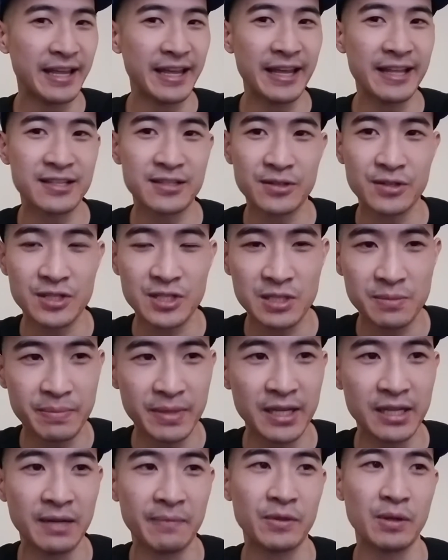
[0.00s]
it's going to
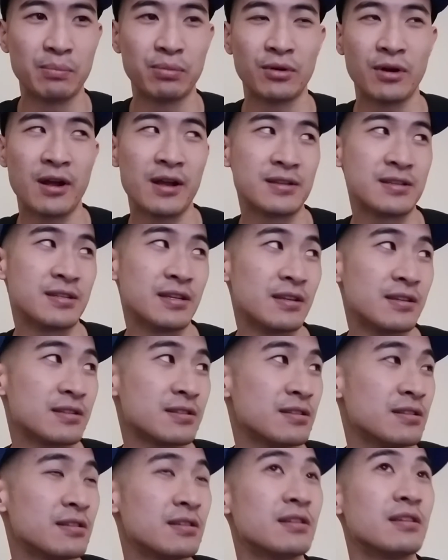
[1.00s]
speed up the
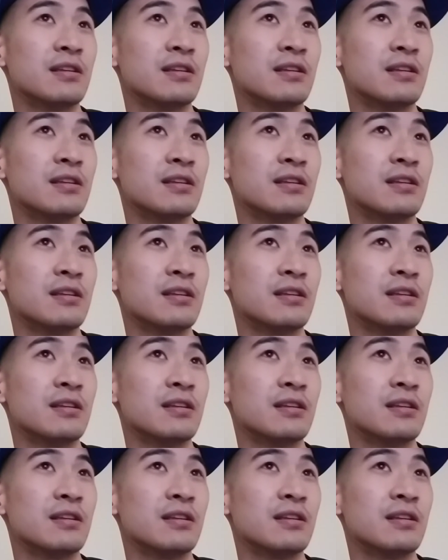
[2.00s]
process.